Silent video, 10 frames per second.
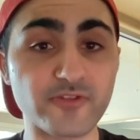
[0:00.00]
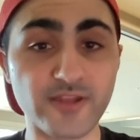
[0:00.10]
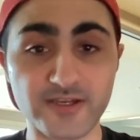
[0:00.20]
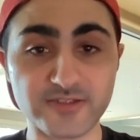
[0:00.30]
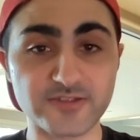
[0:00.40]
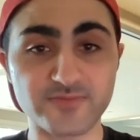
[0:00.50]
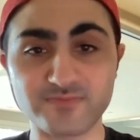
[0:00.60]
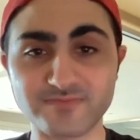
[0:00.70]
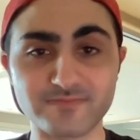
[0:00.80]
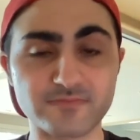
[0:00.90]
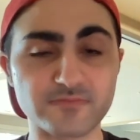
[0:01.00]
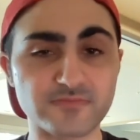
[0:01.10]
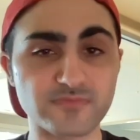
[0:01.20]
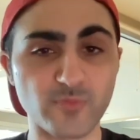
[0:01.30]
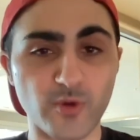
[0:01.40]
The next,
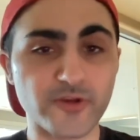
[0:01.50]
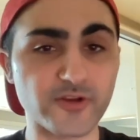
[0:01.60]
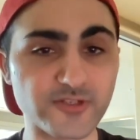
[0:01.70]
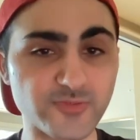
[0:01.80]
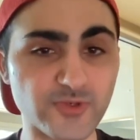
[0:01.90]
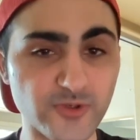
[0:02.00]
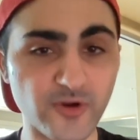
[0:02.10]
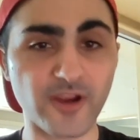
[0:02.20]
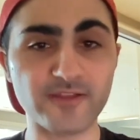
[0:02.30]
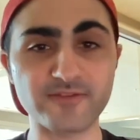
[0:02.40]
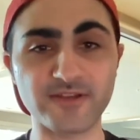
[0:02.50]
1 year he's been great.